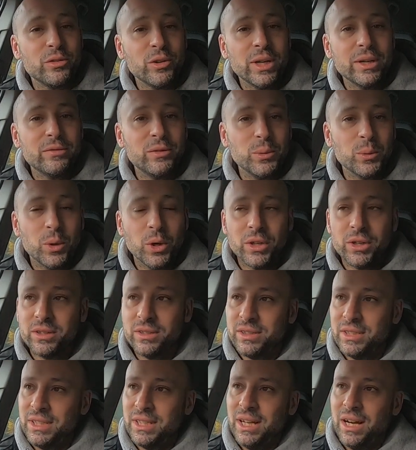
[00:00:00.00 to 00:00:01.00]
for it if you want.
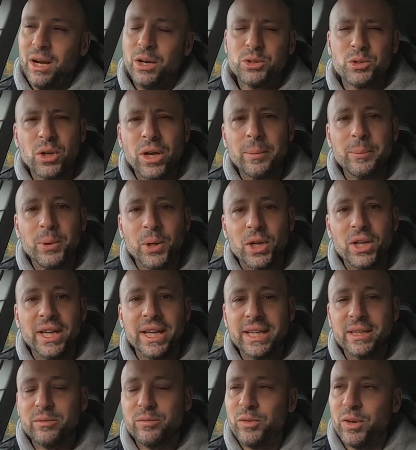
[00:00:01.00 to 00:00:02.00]
I'll try and put a
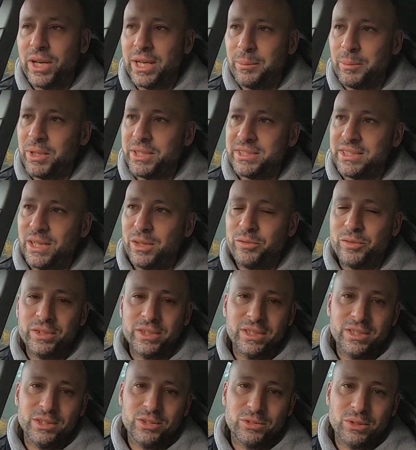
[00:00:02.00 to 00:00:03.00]
link and find it myself in
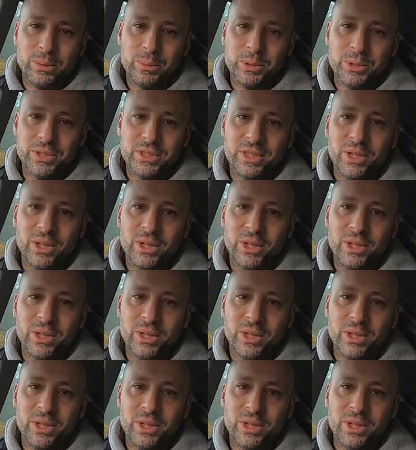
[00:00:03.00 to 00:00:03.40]
the description.